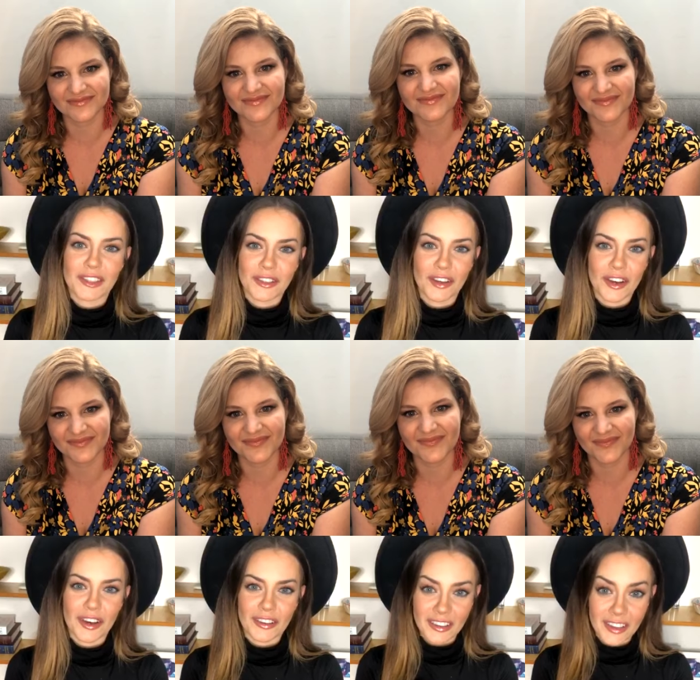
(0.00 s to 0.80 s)
Speaker 1: you're
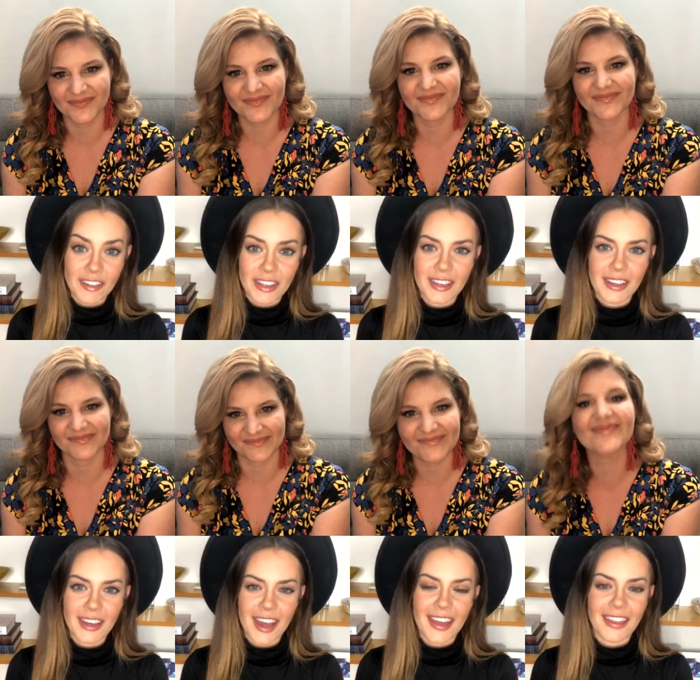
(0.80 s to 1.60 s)
living it.
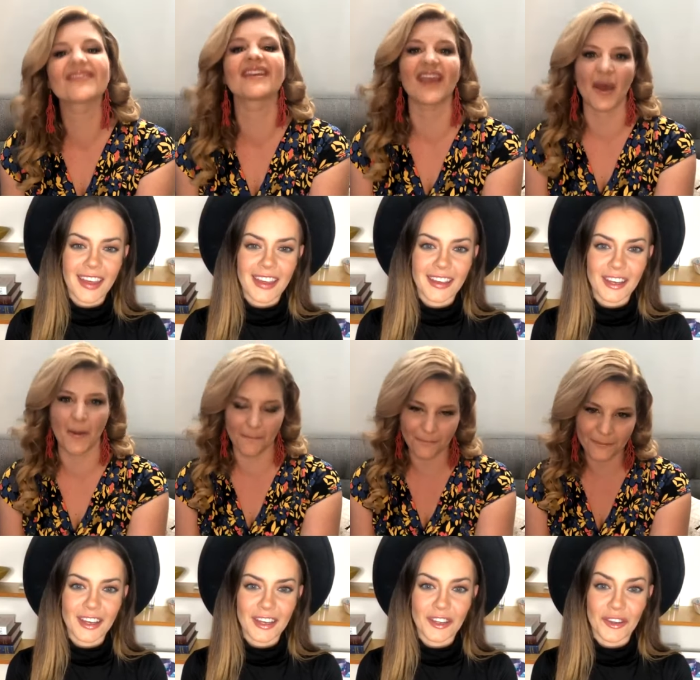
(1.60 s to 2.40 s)
And then
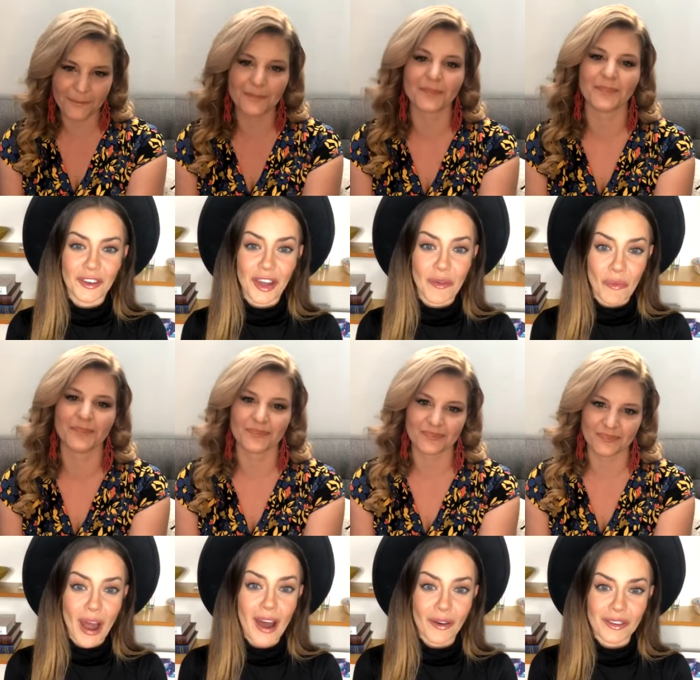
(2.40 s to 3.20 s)
you're like,
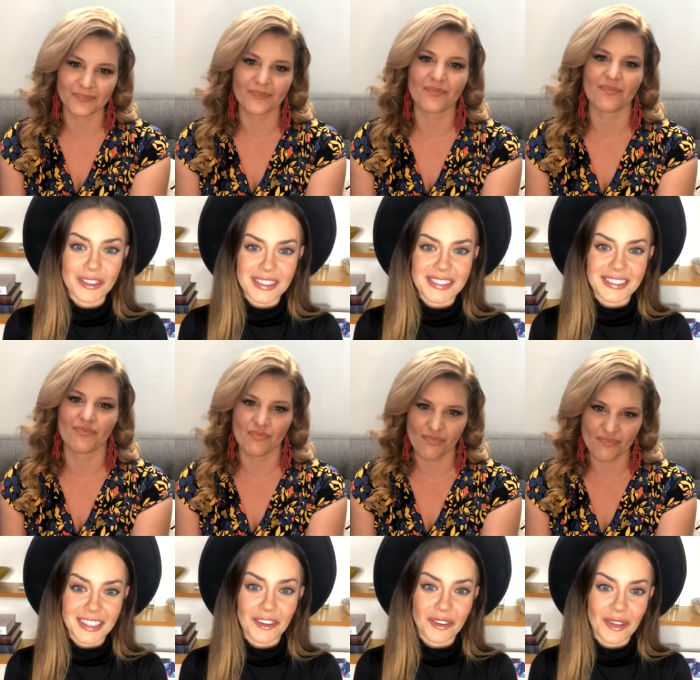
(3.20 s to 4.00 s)
wow, this is
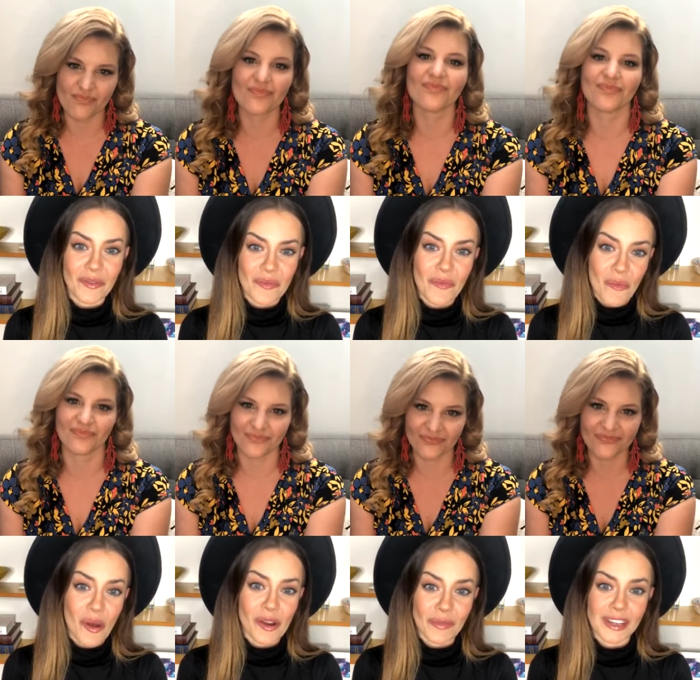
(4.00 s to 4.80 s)
literally one
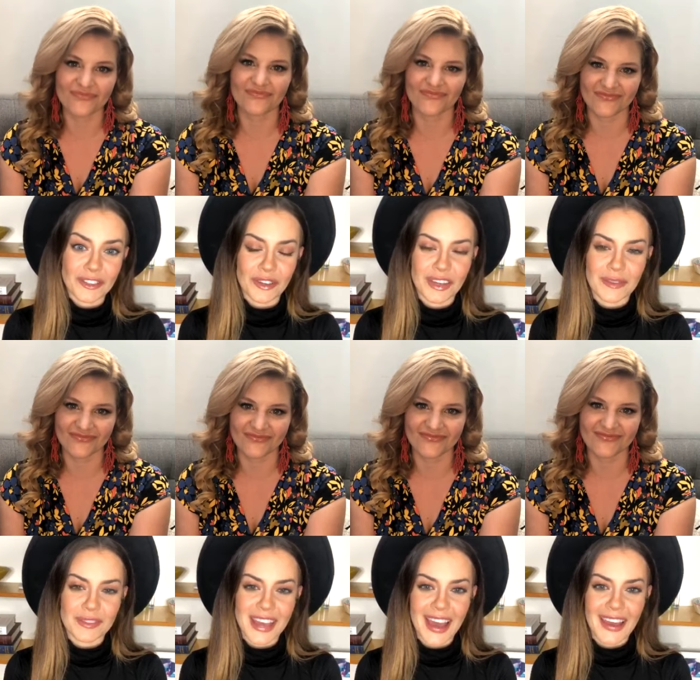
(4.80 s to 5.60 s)
of my dreams.
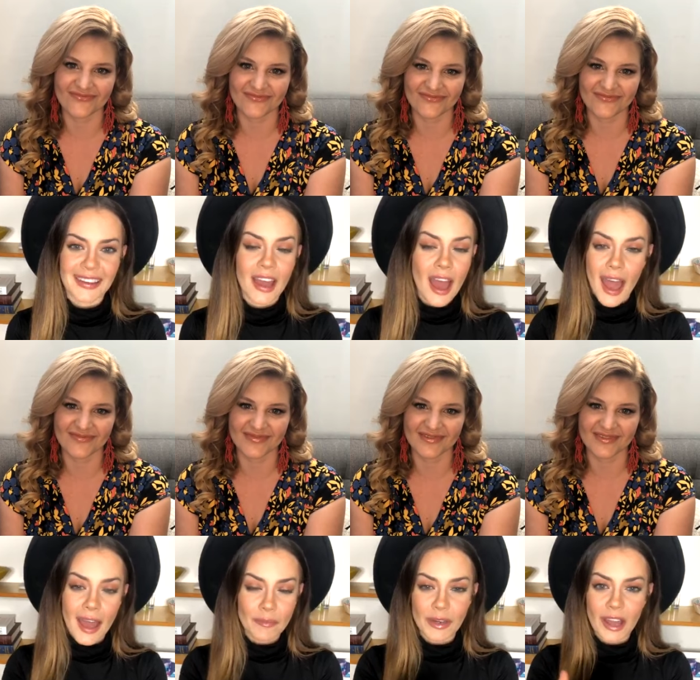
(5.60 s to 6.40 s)
And, and,
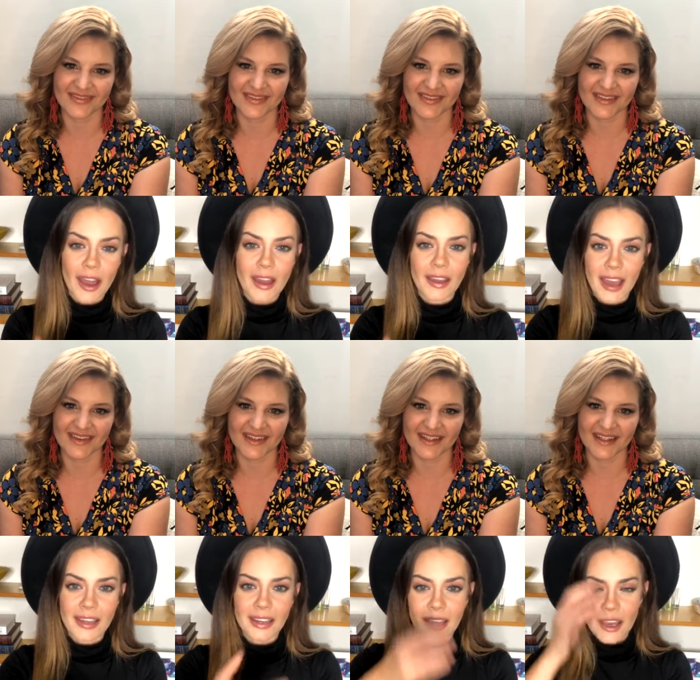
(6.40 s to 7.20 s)
but again,
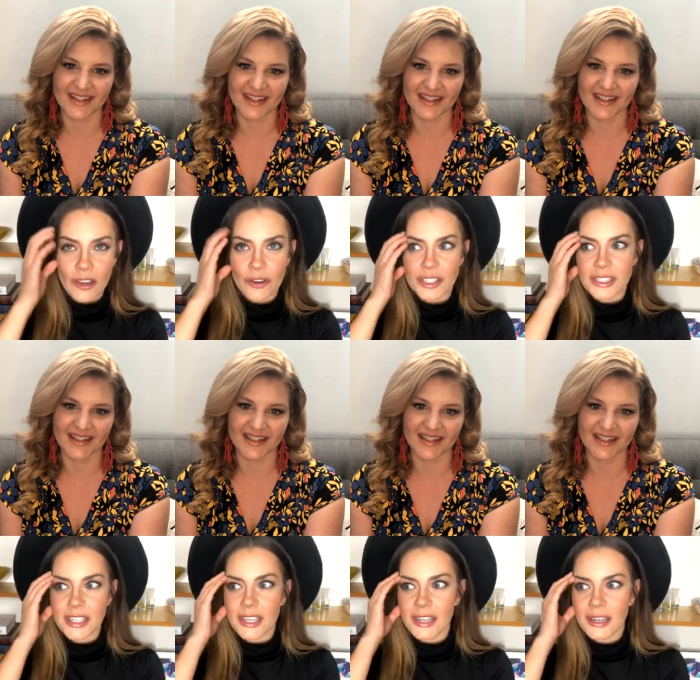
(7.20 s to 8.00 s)

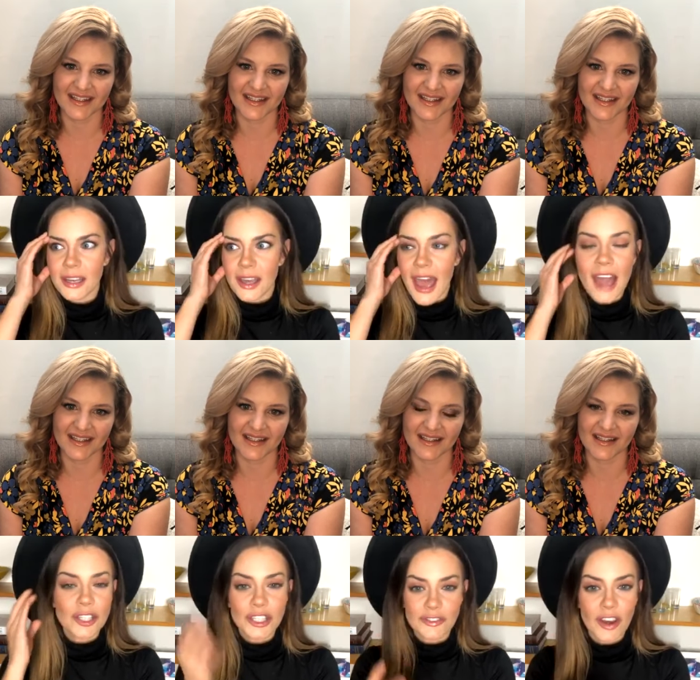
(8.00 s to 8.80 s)
Christine, actually
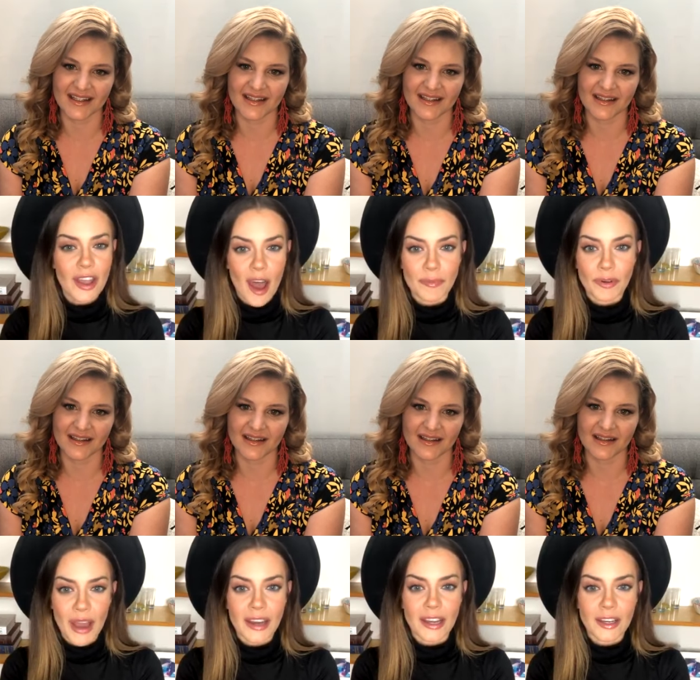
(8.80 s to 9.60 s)
it's very
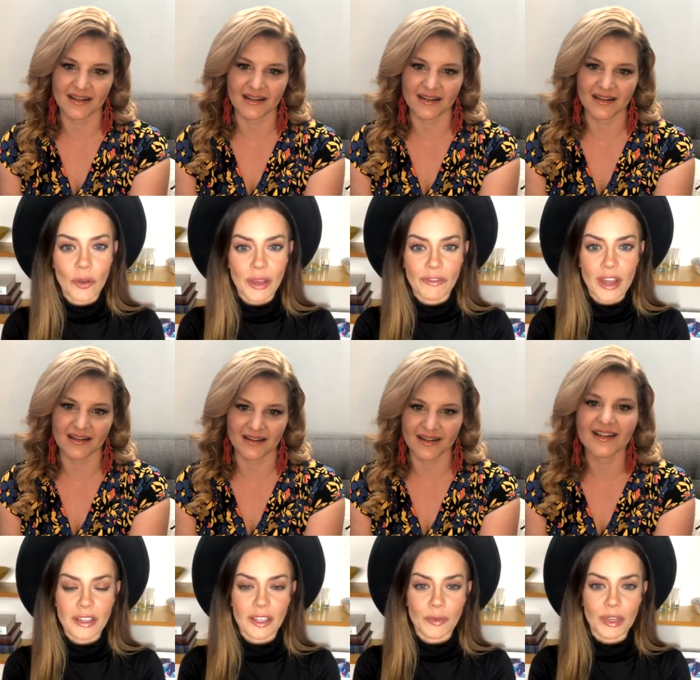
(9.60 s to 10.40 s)
operatic, quite
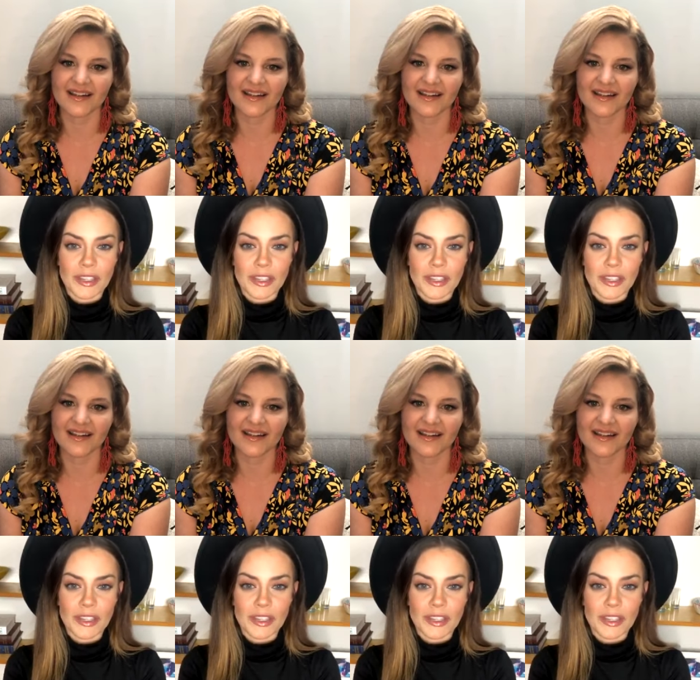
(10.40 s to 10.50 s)
frankly, because